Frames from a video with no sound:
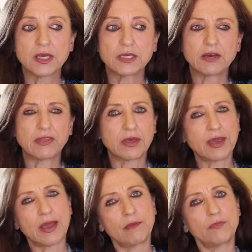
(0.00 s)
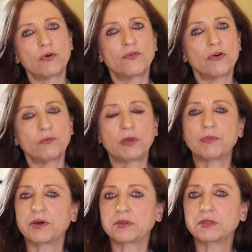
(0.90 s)
Now the camp of
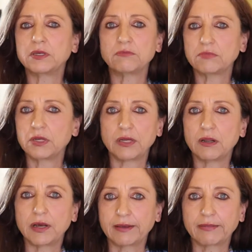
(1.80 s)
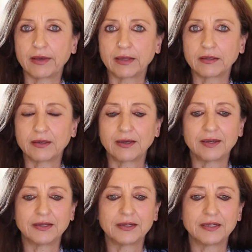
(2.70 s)
homeopath didn't really like that
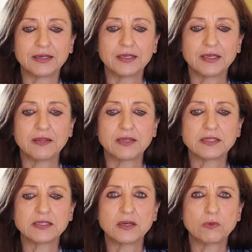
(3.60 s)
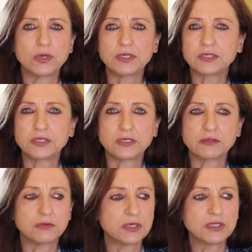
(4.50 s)
and uh, they said what is
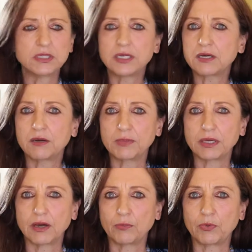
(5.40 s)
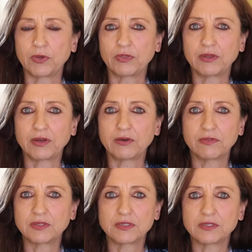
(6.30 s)
this what is he coming up with you know
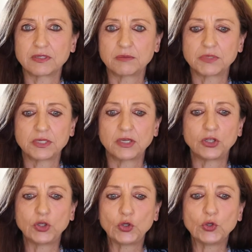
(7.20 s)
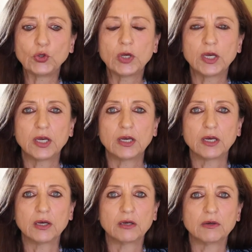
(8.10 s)
this is something new
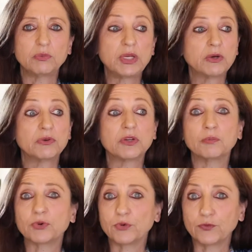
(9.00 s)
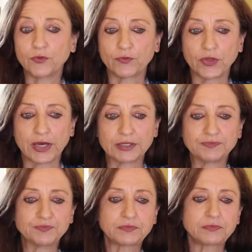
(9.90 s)
uh, we don't approve of that.
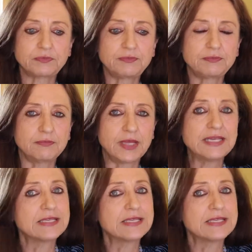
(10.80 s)
In